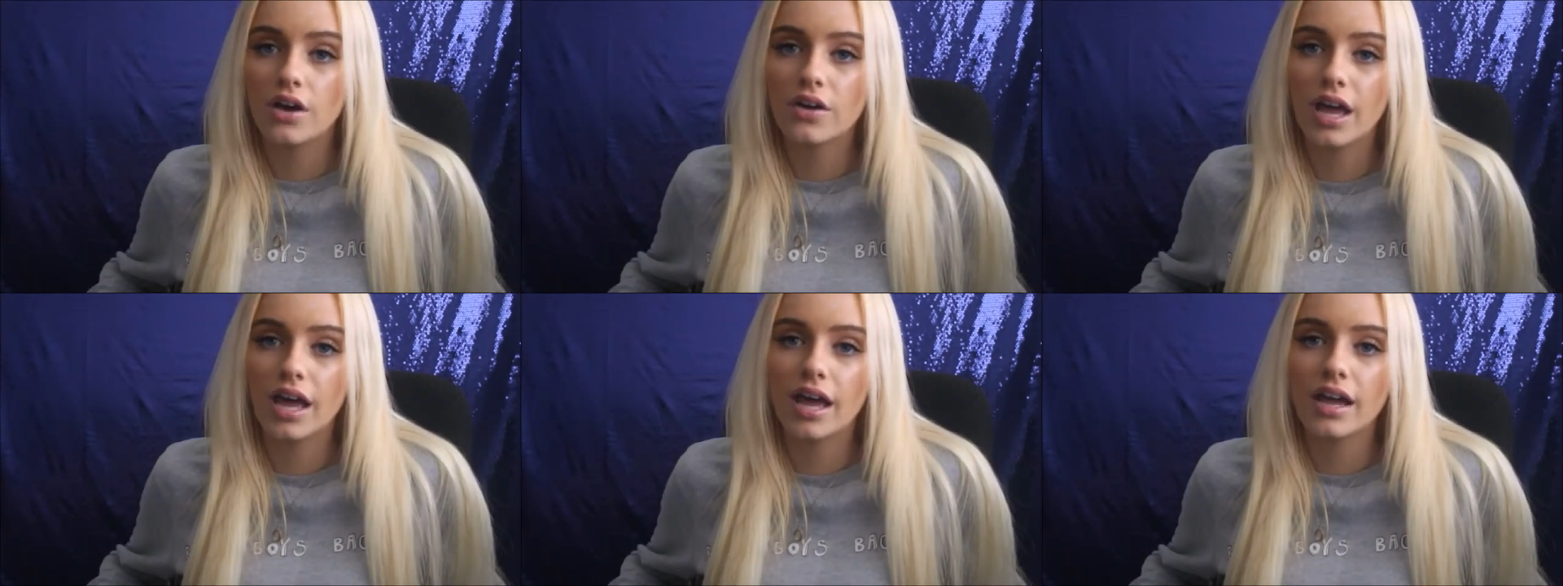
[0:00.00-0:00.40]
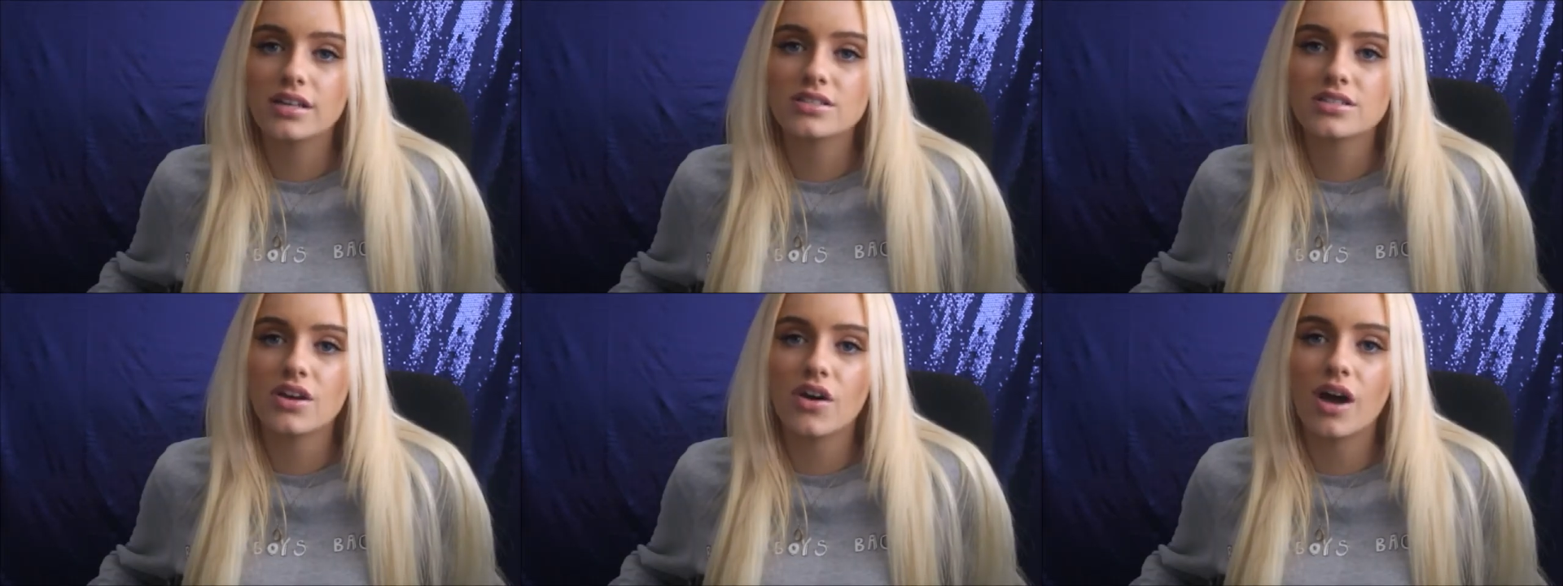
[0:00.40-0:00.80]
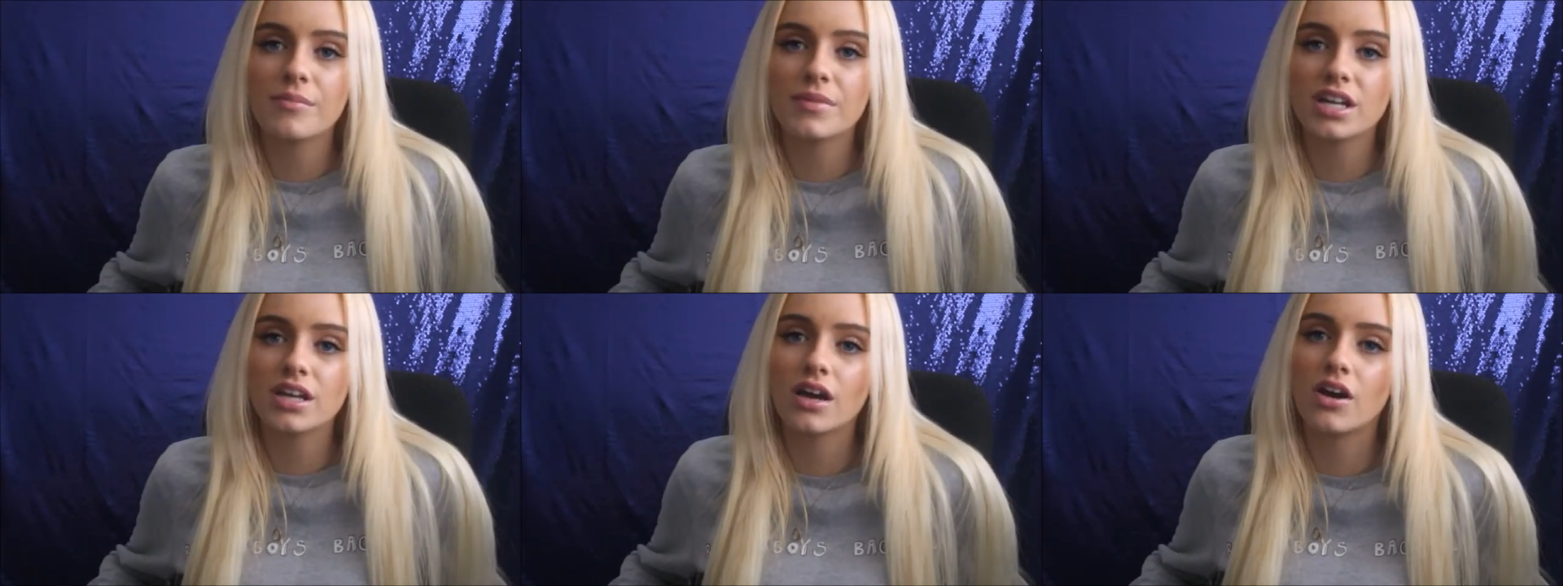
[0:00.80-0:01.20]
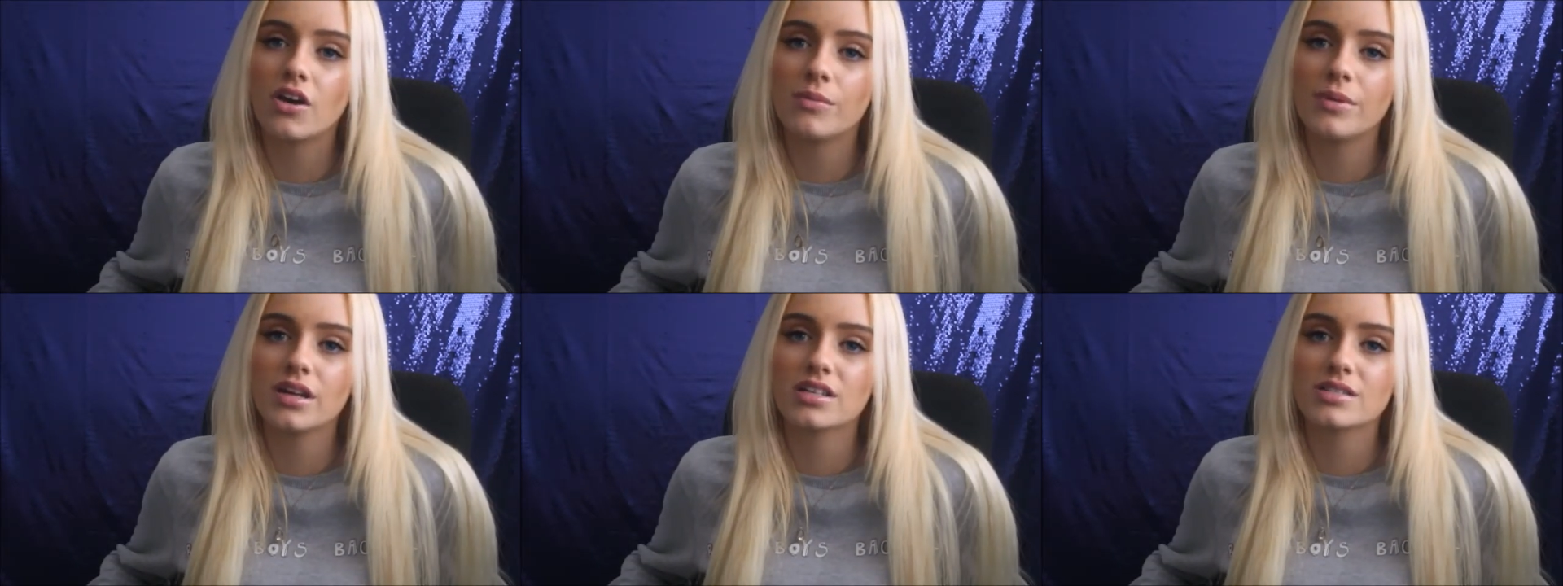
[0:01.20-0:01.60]
Okay, so I'm gonna go
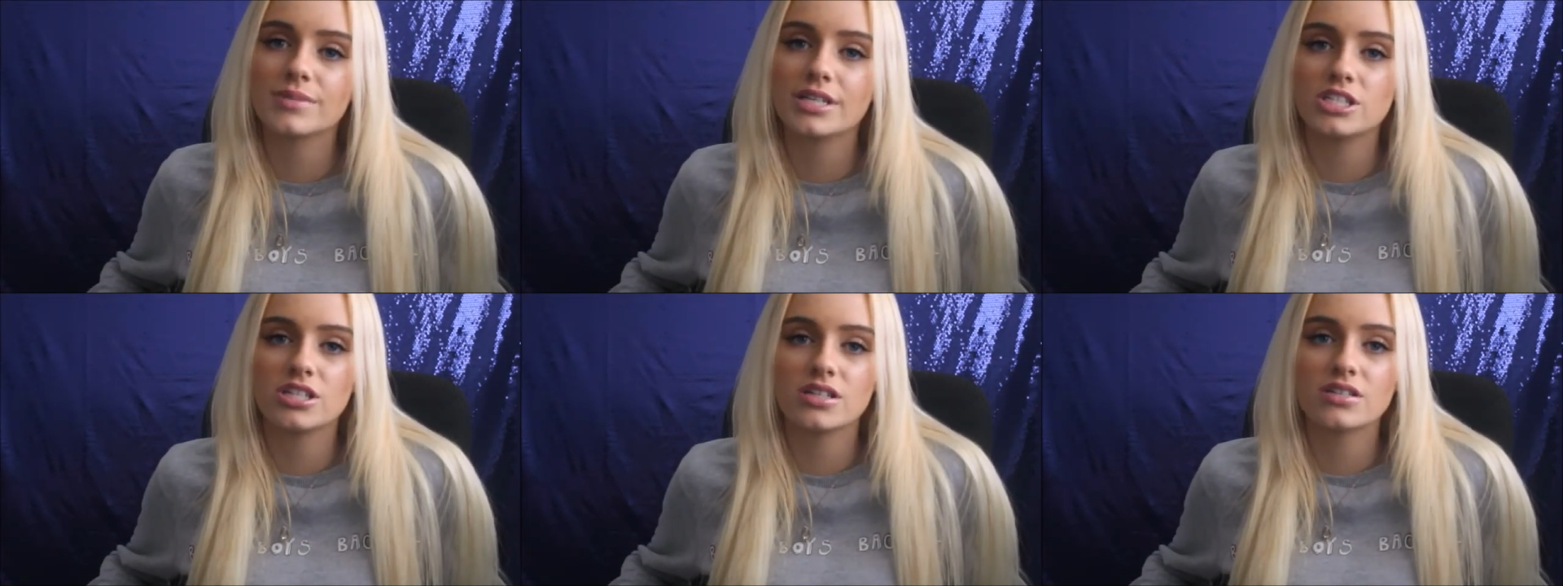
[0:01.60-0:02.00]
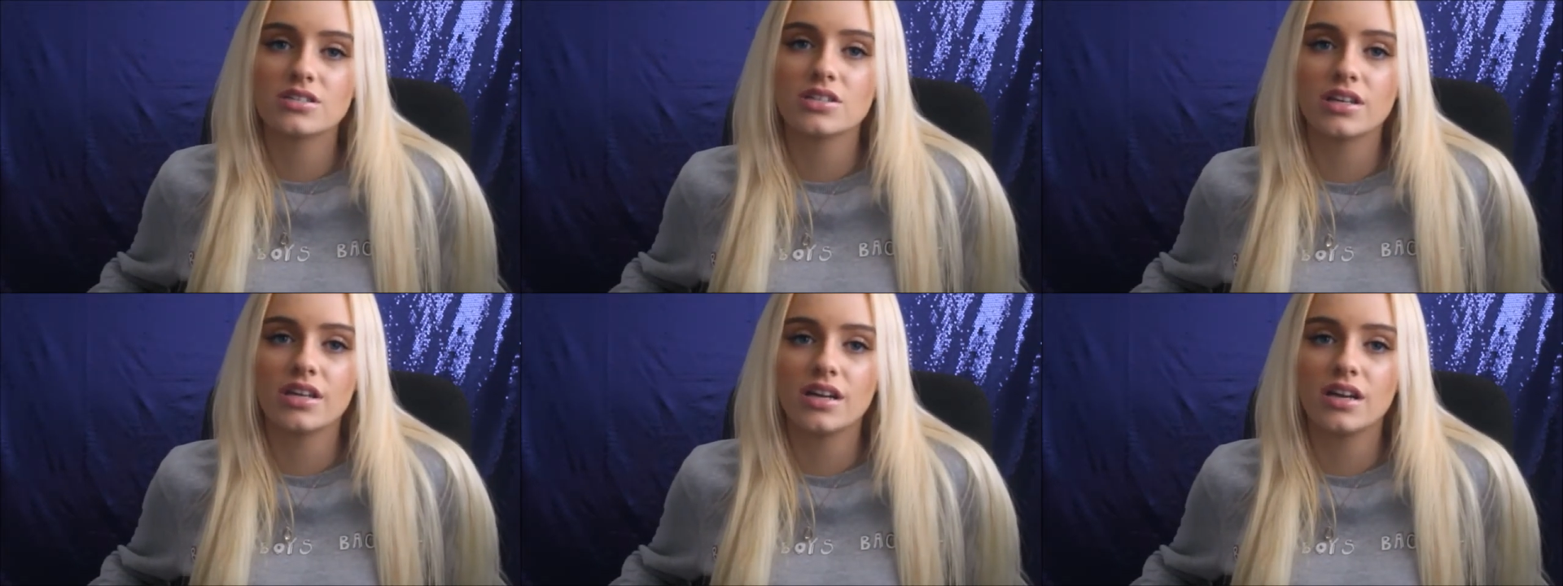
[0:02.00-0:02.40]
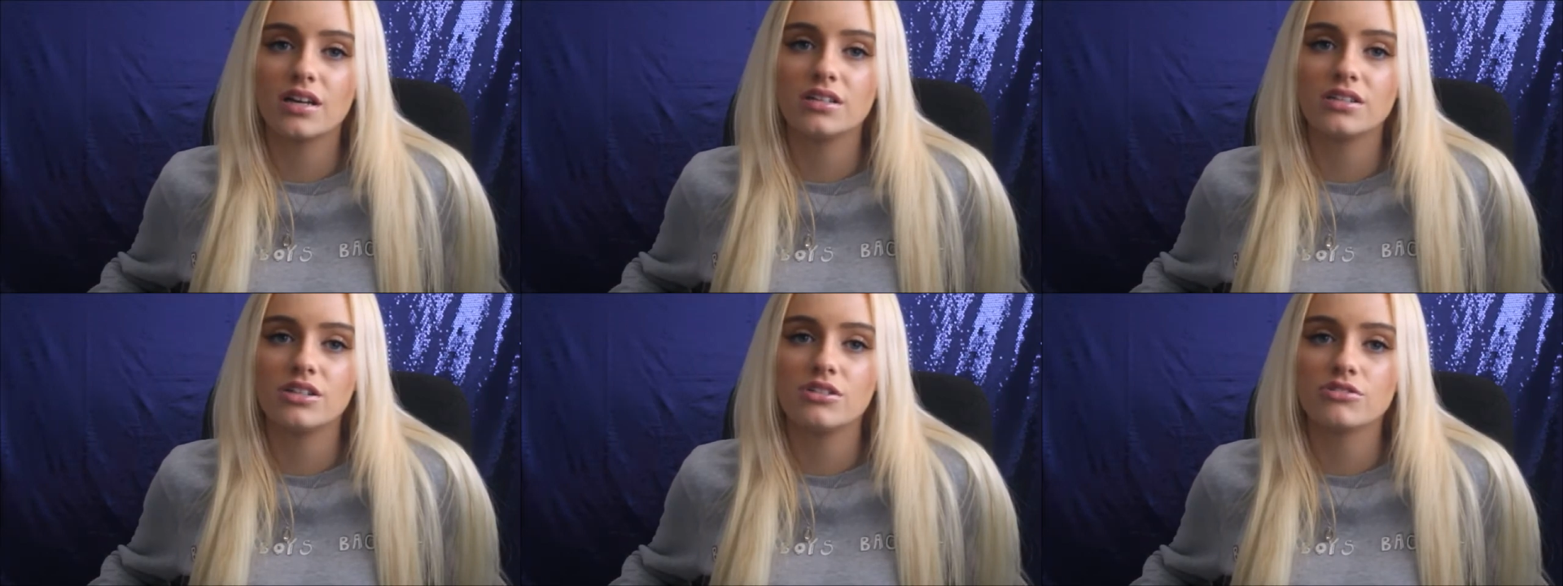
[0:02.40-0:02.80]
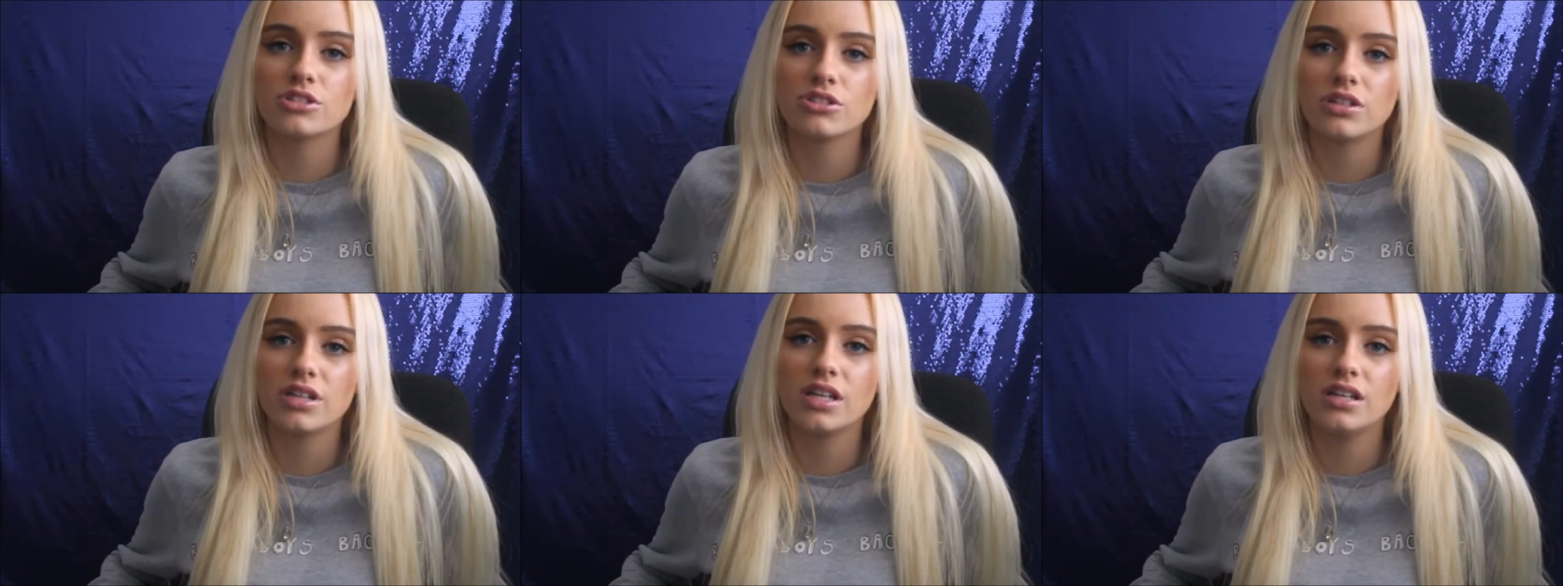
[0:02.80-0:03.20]
because my chin's looking
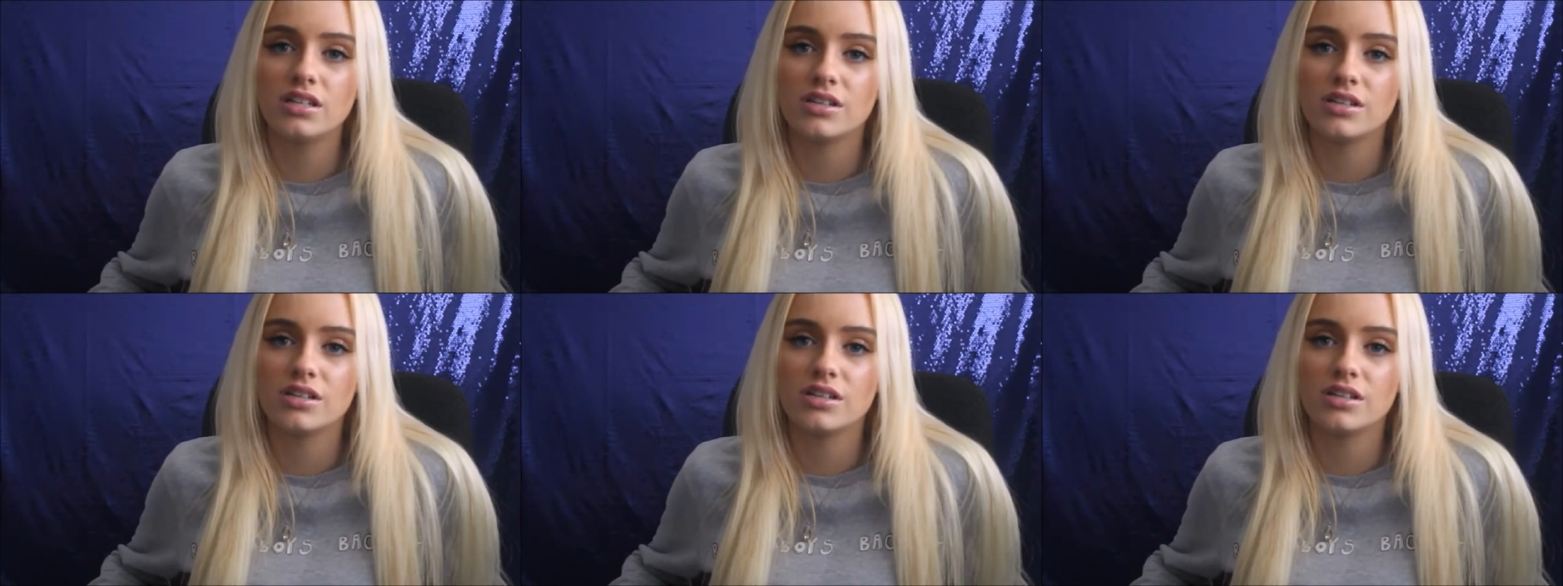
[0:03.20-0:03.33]
unusually